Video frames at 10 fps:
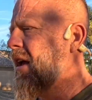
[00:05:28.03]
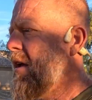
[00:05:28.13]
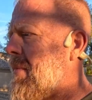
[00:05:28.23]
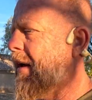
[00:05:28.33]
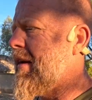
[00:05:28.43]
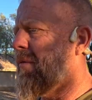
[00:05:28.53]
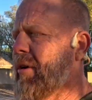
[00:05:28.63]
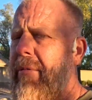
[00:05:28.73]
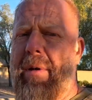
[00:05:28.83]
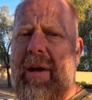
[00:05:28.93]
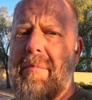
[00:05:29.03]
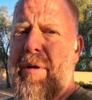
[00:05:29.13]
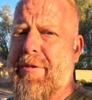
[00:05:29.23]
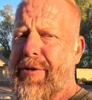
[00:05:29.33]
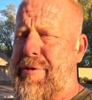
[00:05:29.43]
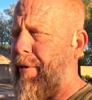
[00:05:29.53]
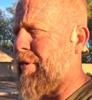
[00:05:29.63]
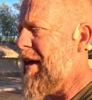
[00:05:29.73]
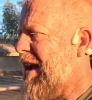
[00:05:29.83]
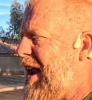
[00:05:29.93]
You might not want to admit it, but it's the truth.
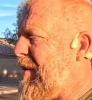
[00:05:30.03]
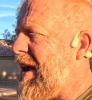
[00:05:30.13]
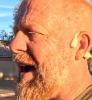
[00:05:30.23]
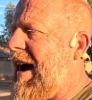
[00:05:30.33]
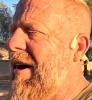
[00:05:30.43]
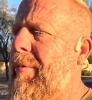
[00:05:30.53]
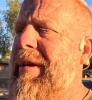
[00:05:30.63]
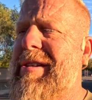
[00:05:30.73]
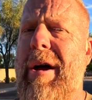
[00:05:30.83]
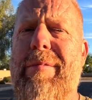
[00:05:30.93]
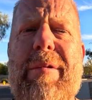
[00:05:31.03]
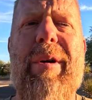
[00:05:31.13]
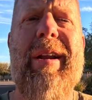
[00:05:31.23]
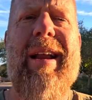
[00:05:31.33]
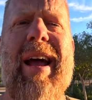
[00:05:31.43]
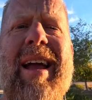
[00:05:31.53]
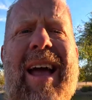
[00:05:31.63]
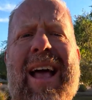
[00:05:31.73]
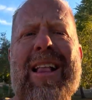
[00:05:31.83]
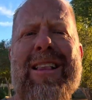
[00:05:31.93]
Anyway, I hope this helps someone today.
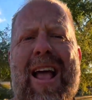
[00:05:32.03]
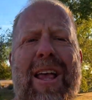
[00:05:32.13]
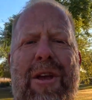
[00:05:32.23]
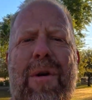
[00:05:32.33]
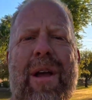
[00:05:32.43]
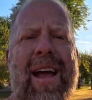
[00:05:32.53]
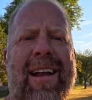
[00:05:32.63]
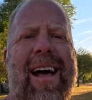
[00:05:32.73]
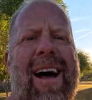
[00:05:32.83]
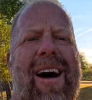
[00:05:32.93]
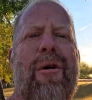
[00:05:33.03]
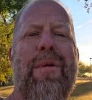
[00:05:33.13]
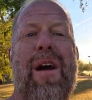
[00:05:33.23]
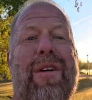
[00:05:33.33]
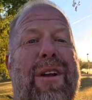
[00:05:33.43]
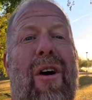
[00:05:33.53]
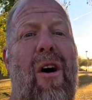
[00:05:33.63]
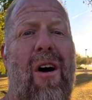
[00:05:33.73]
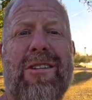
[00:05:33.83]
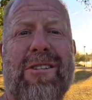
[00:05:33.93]
Thank you again. I hope you have an
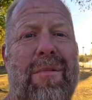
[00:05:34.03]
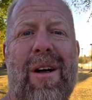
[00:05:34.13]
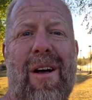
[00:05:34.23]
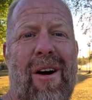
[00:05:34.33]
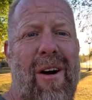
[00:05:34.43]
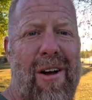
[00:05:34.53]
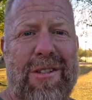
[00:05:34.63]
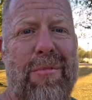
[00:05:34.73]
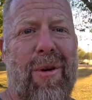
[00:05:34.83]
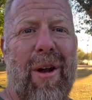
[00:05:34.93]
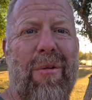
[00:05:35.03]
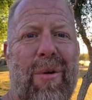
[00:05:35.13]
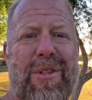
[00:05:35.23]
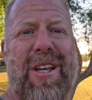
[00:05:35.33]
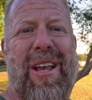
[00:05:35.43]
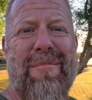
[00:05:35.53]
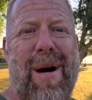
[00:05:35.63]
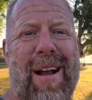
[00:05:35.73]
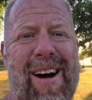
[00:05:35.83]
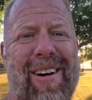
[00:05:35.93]
awesome morning. We'll see you. Bye
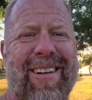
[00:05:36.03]
now.